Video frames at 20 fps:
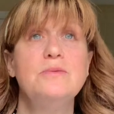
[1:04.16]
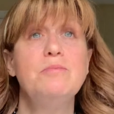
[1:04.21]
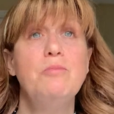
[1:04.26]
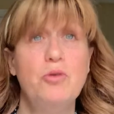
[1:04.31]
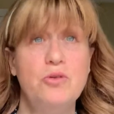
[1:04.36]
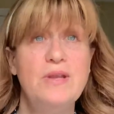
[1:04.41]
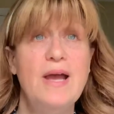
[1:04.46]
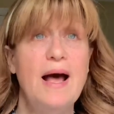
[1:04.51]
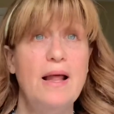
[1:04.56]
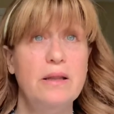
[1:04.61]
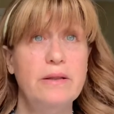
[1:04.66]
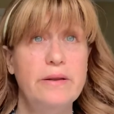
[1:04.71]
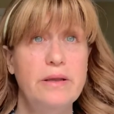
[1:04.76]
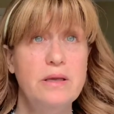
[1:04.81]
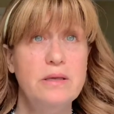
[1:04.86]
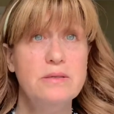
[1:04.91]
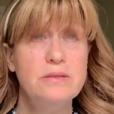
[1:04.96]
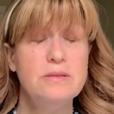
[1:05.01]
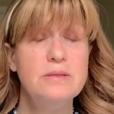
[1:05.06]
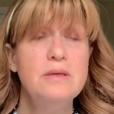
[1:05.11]

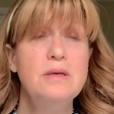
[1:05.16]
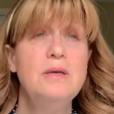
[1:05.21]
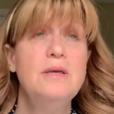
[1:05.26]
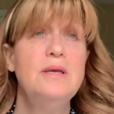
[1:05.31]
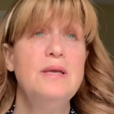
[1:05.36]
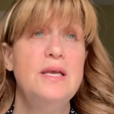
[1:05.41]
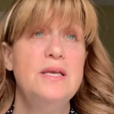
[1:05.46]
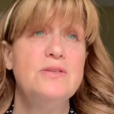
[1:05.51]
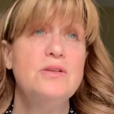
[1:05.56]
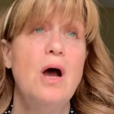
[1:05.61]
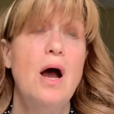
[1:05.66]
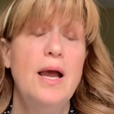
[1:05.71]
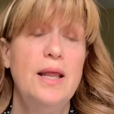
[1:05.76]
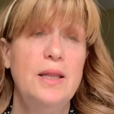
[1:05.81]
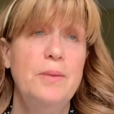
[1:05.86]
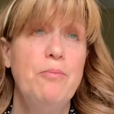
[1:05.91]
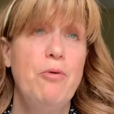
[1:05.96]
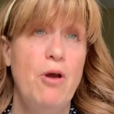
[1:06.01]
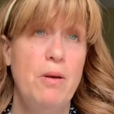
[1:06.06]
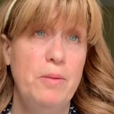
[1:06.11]
modalities is highly
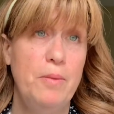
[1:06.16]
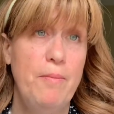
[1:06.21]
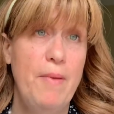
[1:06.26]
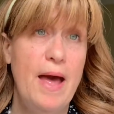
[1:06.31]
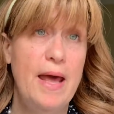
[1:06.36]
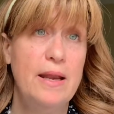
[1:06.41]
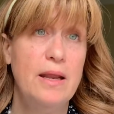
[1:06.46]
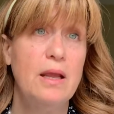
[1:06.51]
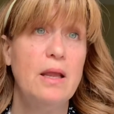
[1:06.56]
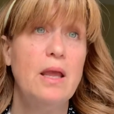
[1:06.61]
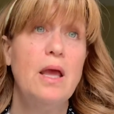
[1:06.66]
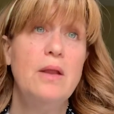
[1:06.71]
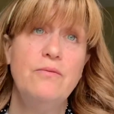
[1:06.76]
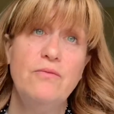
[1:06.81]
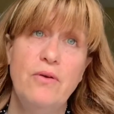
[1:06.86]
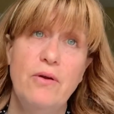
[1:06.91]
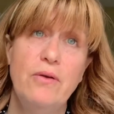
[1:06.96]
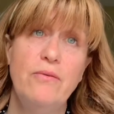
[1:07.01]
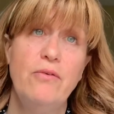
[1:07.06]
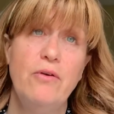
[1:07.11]
problematic and
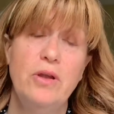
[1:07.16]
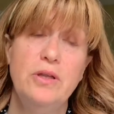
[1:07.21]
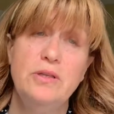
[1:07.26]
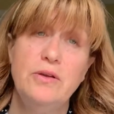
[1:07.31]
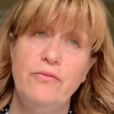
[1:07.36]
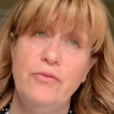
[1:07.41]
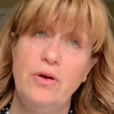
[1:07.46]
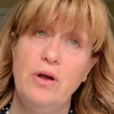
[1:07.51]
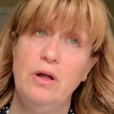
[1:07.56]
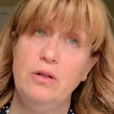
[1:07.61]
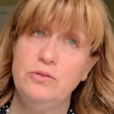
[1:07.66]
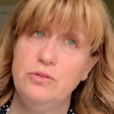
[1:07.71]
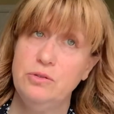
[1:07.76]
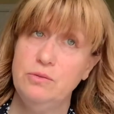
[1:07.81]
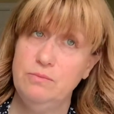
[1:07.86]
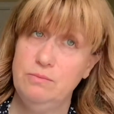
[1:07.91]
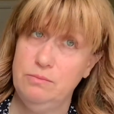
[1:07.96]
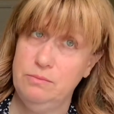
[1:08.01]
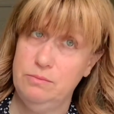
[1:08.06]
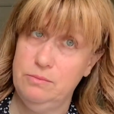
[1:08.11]
very, very difficult
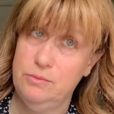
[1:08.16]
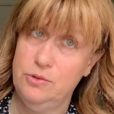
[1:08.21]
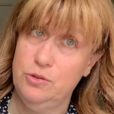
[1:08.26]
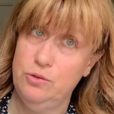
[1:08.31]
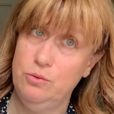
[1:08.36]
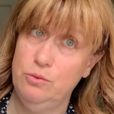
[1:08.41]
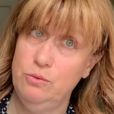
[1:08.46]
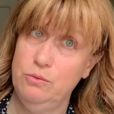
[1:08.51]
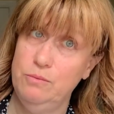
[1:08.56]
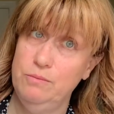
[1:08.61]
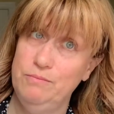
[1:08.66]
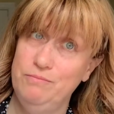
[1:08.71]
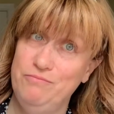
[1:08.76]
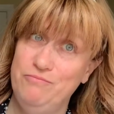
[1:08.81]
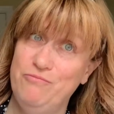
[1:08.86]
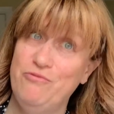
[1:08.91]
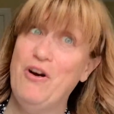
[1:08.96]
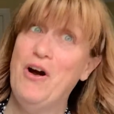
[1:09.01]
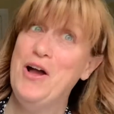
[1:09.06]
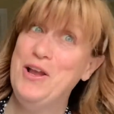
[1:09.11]
to
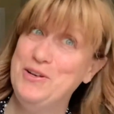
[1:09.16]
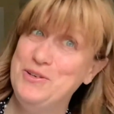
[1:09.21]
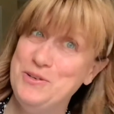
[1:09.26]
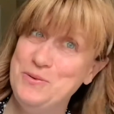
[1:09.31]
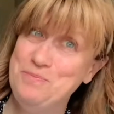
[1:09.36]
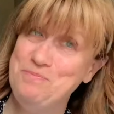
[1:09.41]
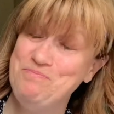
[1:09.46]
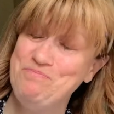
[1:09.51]
find.